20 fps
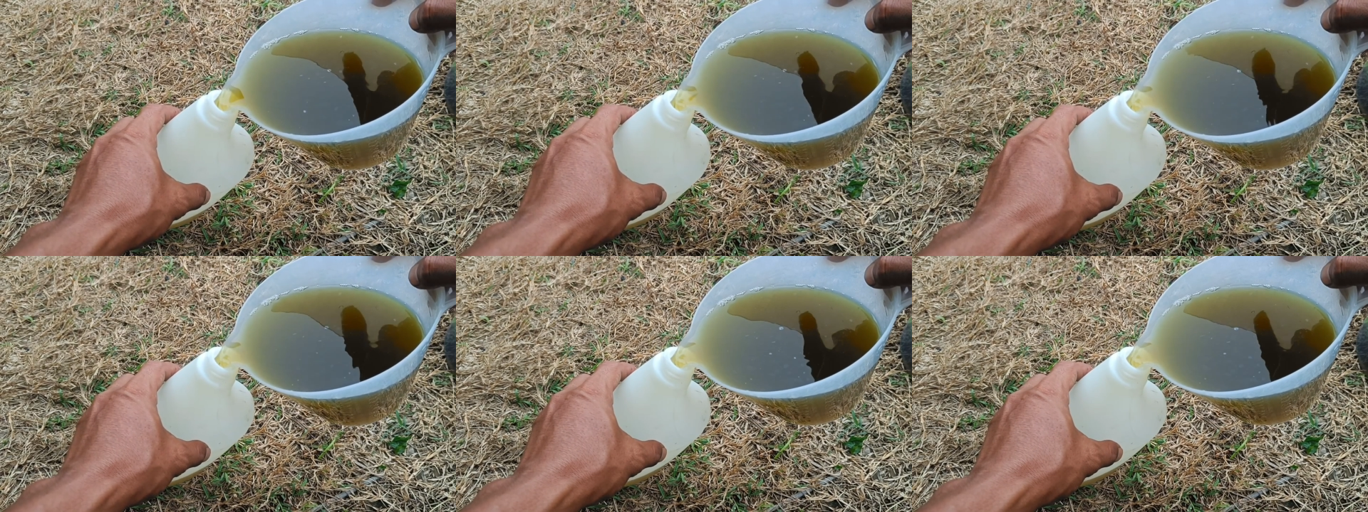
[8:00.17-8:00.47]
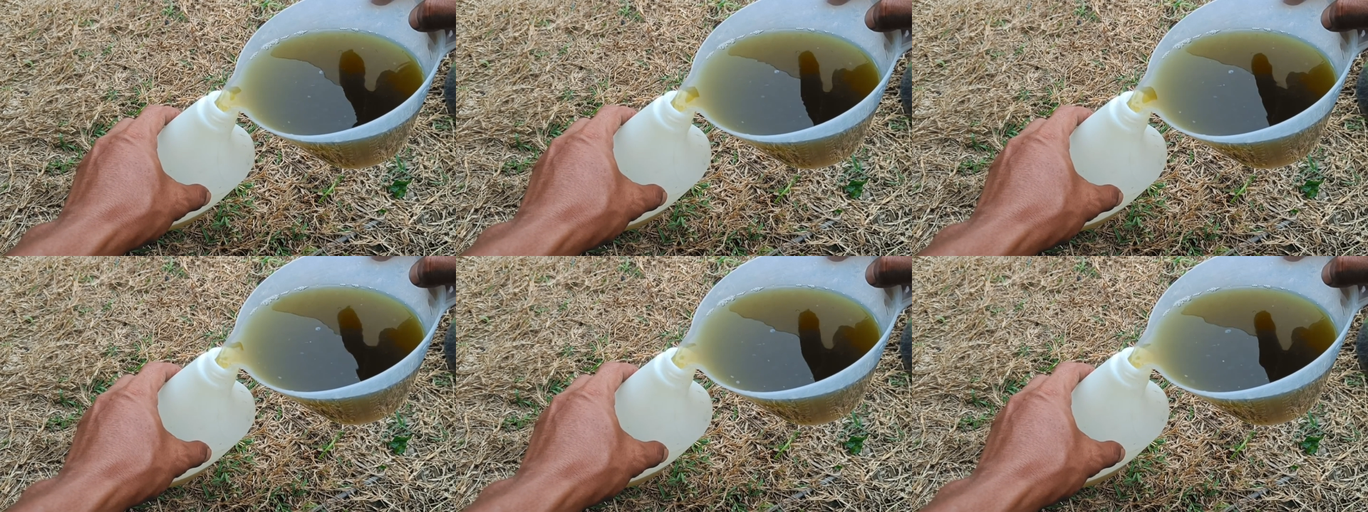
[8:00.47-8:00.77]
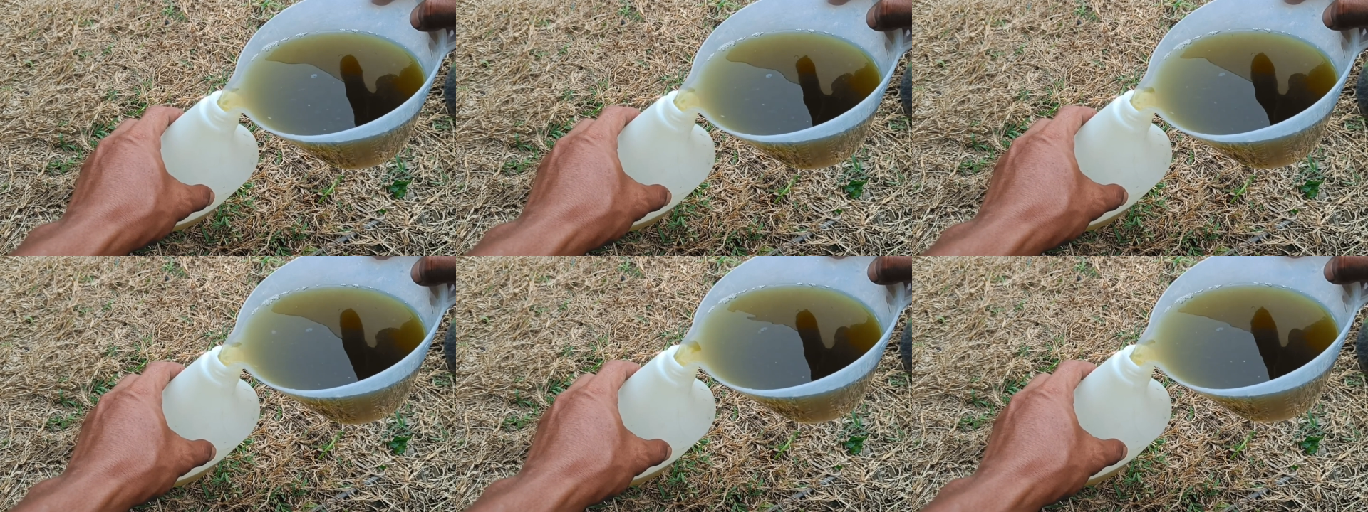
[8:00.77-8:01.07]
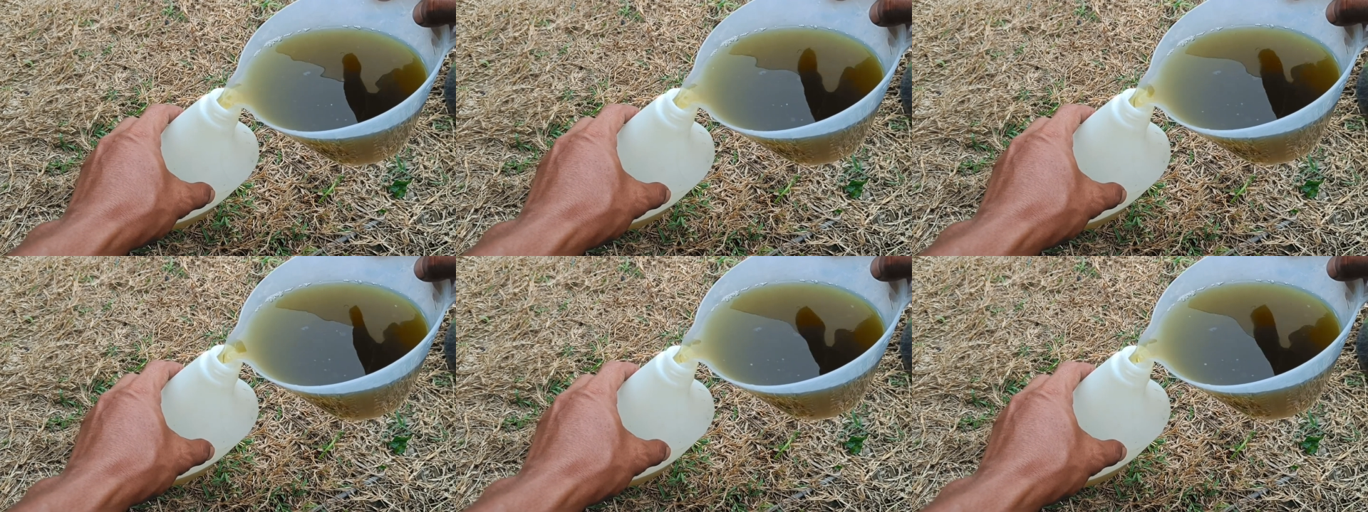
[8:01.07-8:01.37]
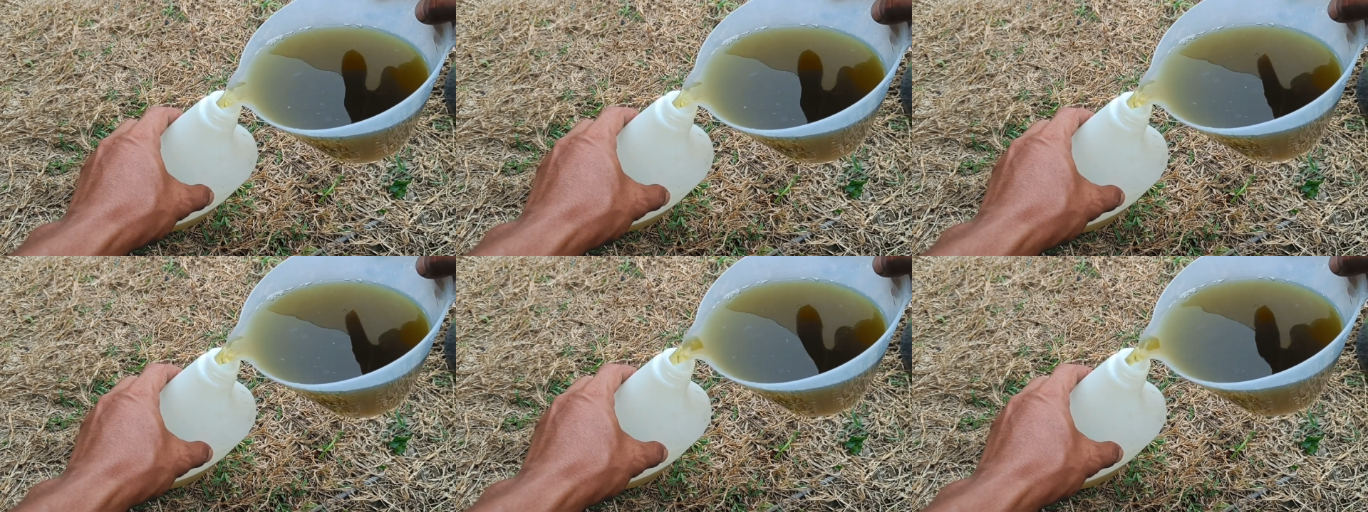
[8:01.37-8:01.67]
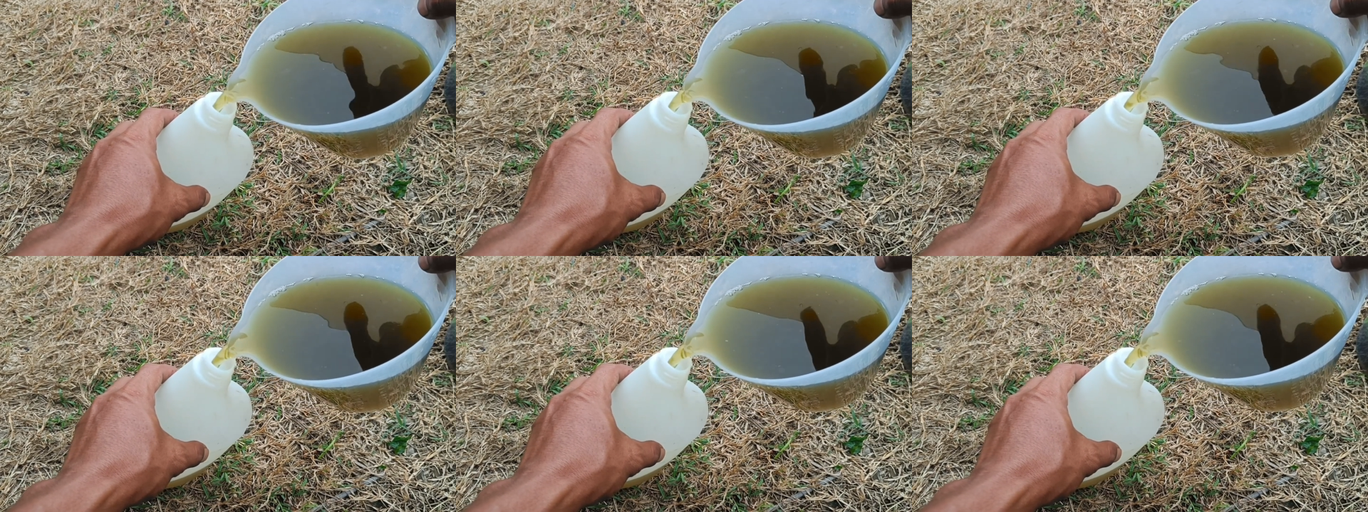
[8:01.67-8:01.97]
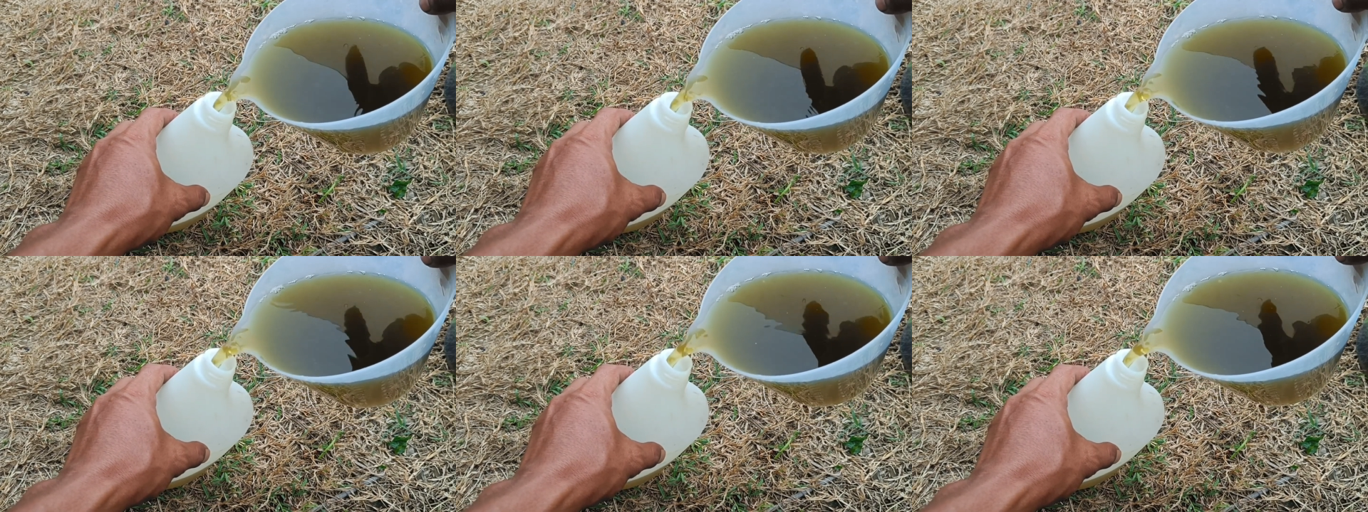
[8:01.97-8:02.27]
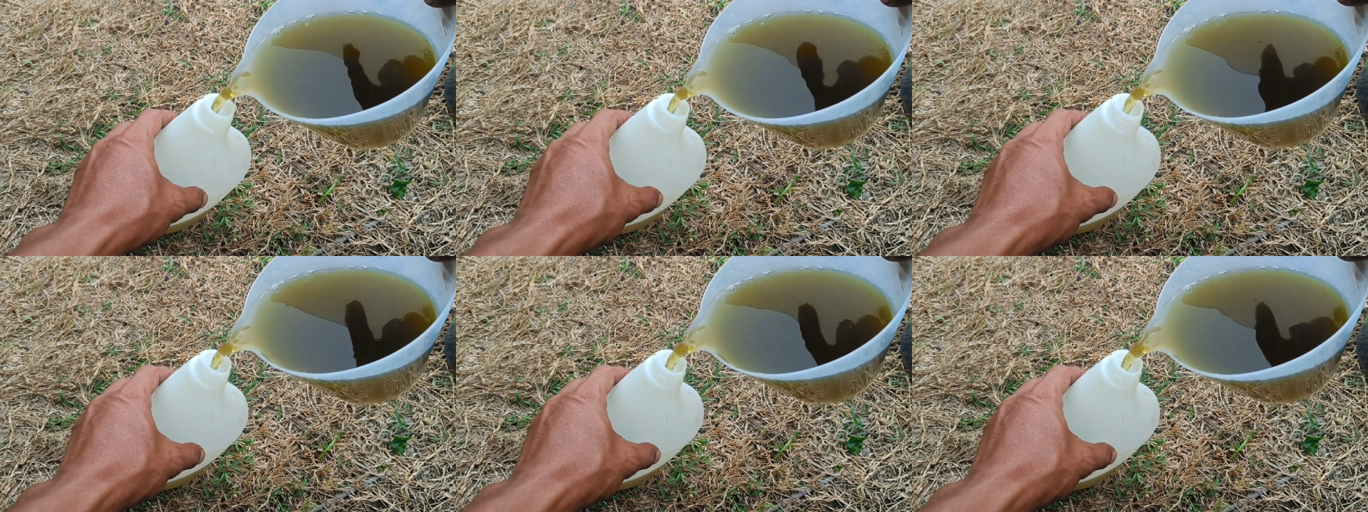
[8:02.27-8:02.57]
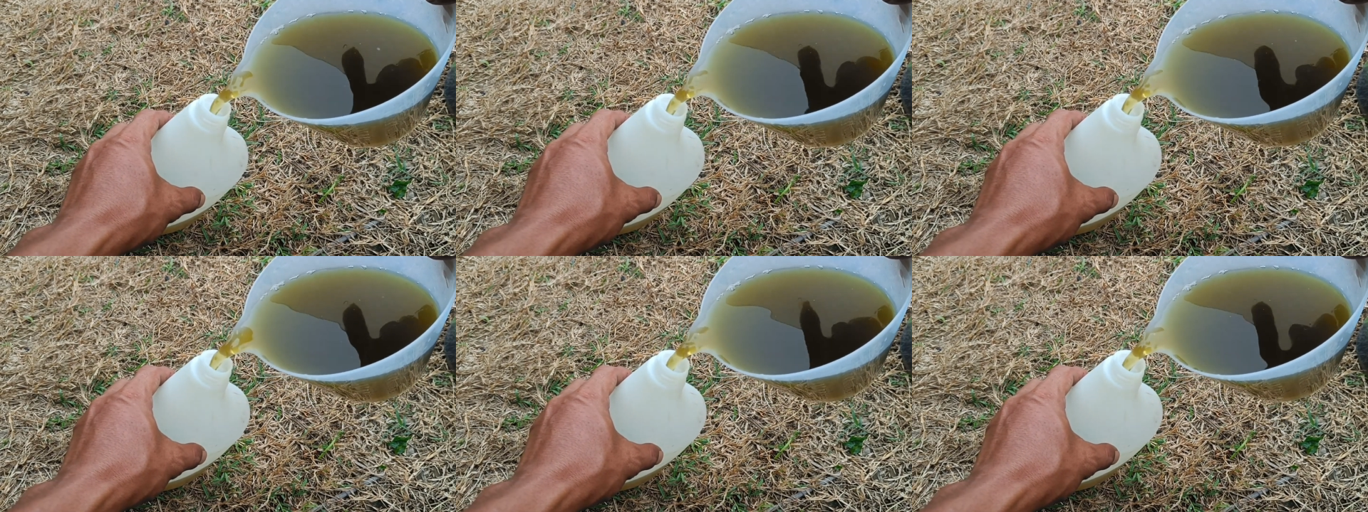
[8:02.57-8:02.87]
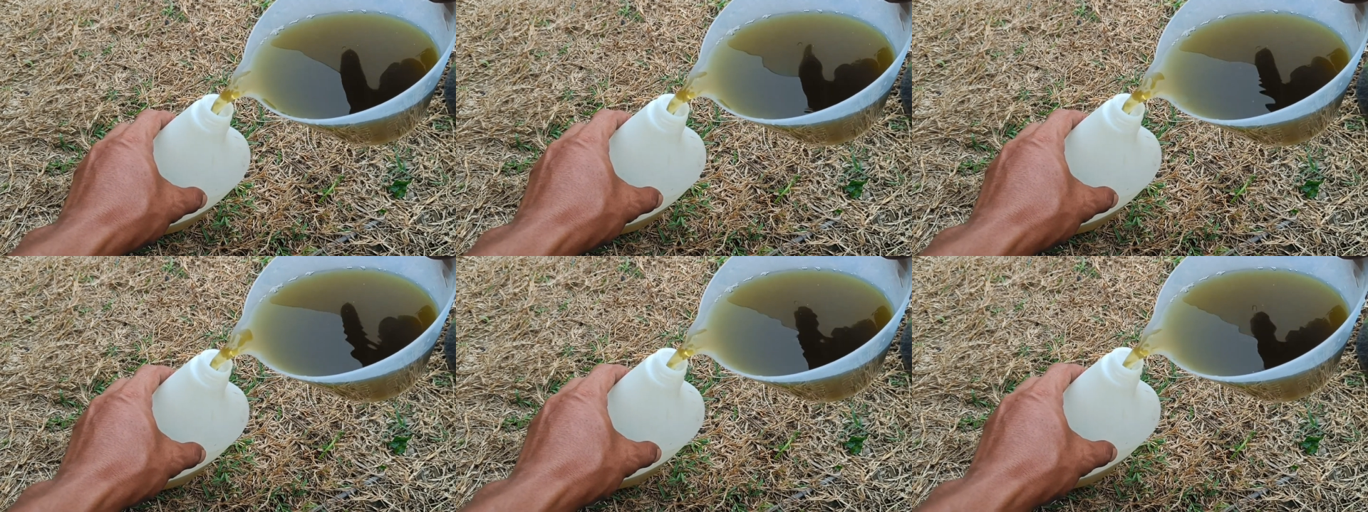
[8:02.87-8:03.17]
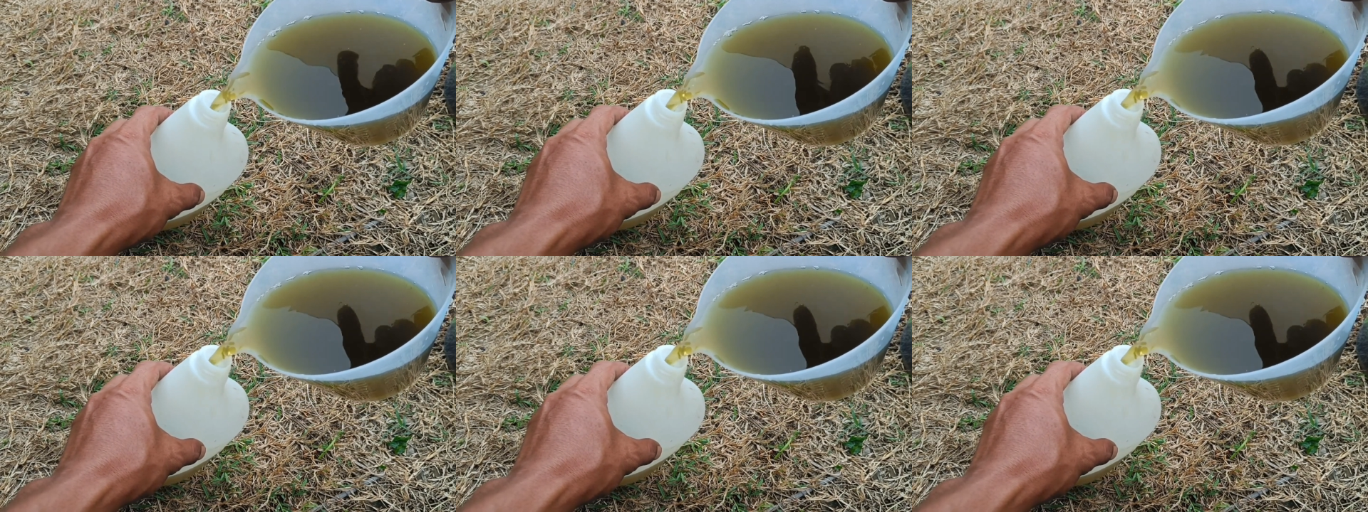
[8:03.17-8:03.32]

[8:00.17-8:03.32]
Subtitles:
Nobody's mouth can be seen.